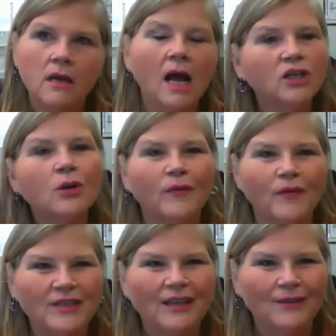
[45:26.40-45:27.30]
October
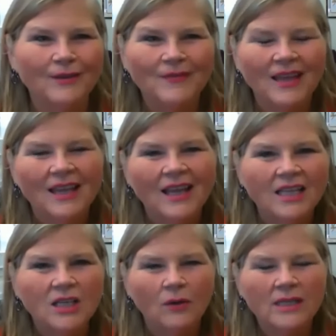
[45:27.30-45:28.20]
15th.
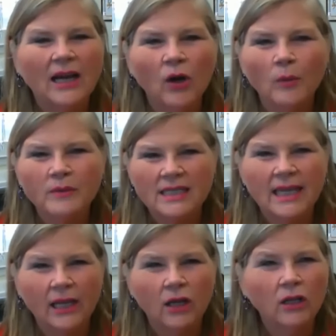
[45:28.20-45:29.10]
And so it's our hope to
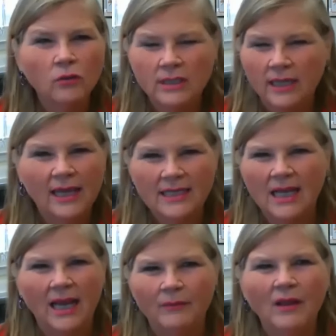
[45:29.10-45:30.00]
stay close to that
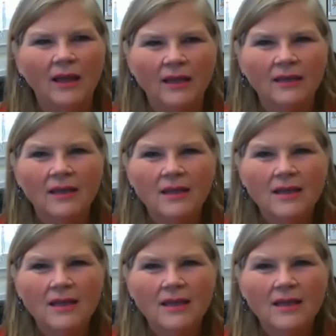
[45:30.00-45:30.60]
timeline.